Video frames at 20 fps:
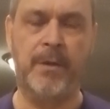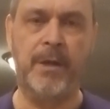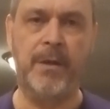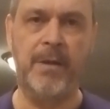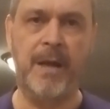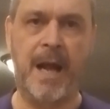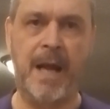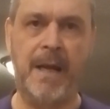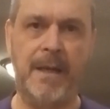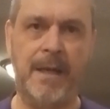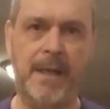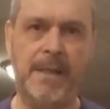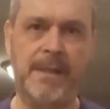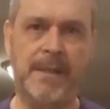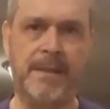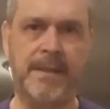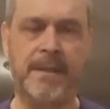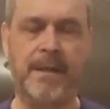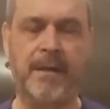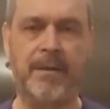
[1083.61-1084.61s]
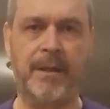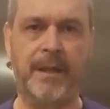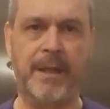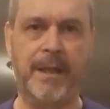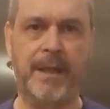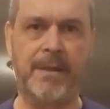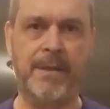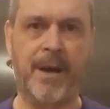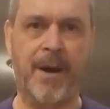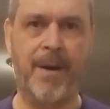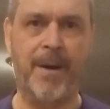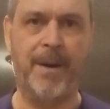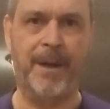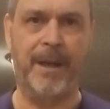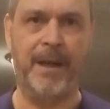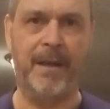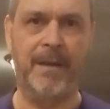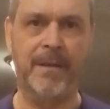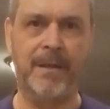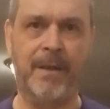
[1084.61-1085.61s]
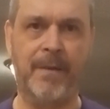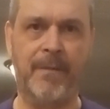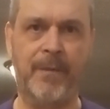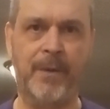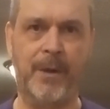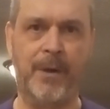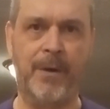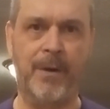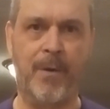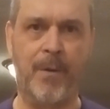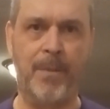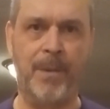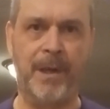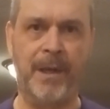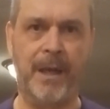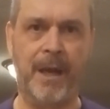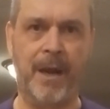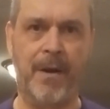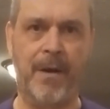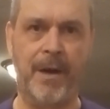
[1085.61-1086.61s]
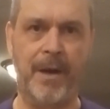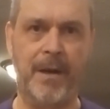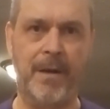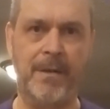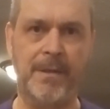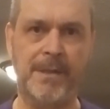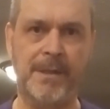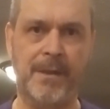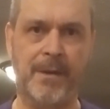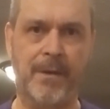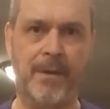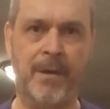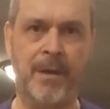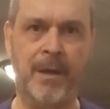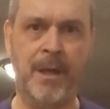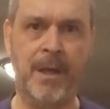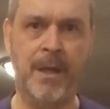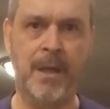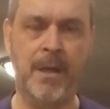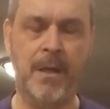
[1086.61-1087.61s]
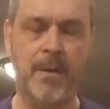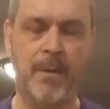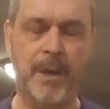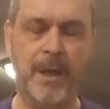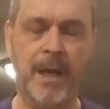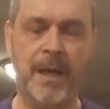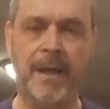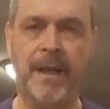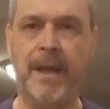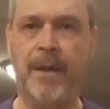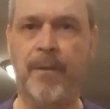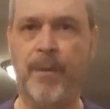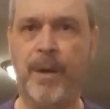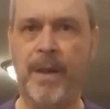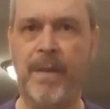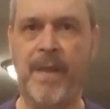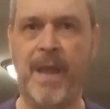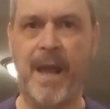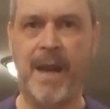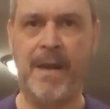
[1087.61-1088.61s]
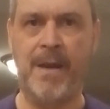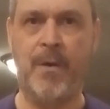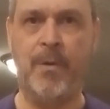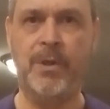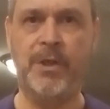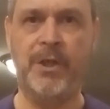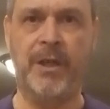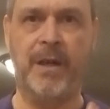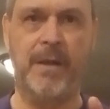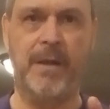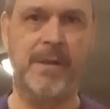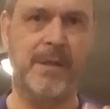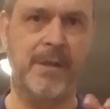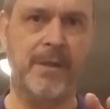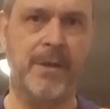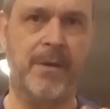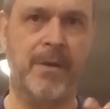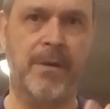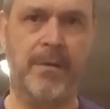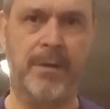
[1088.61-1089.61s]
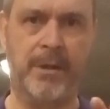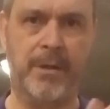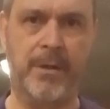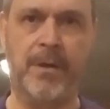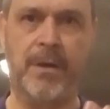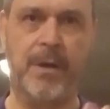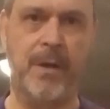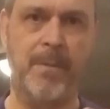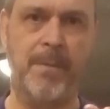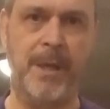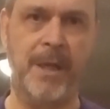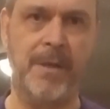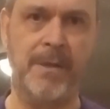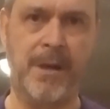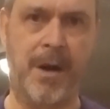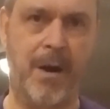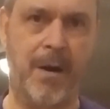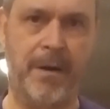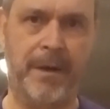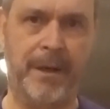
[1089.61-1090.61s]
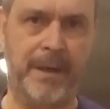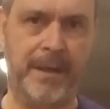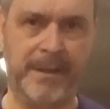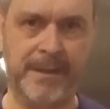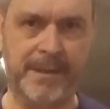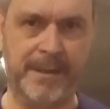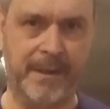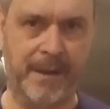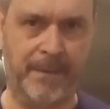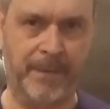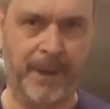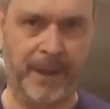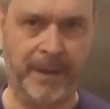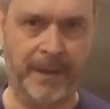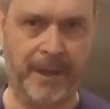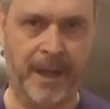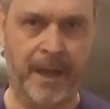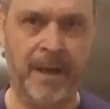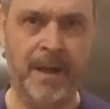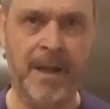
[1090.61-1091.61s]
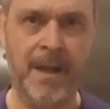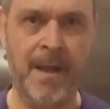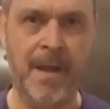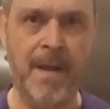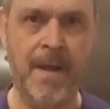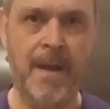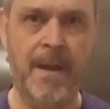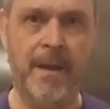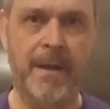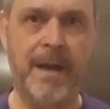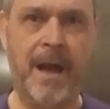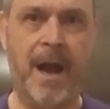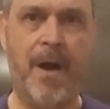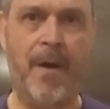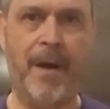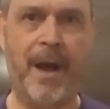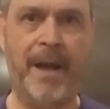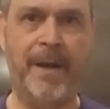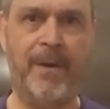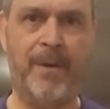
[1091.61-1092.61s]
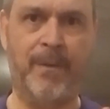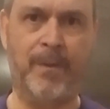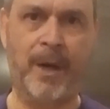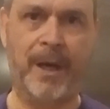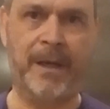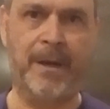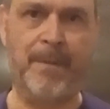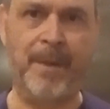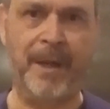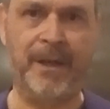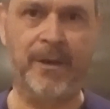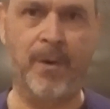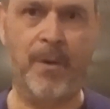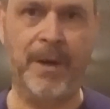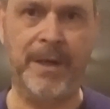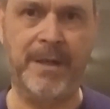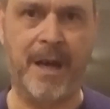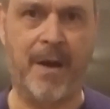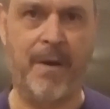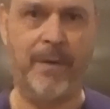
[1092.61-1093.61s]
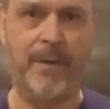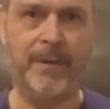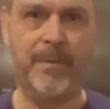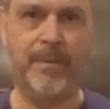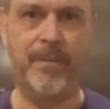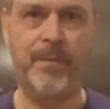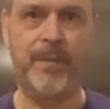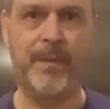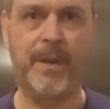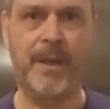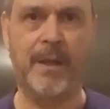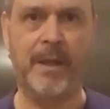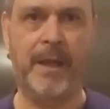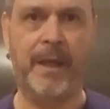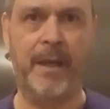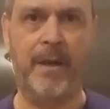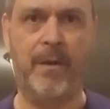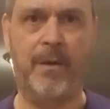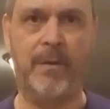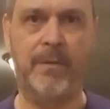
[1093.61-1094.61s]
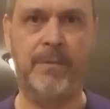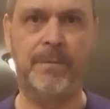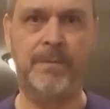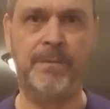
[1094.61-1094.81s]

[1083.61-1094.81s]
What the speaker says: not necessarily a target if you're an open carrier. So we got to get rid of that notion as you're going to be a target and stuff like that. Now, I don't recommend going down, you know,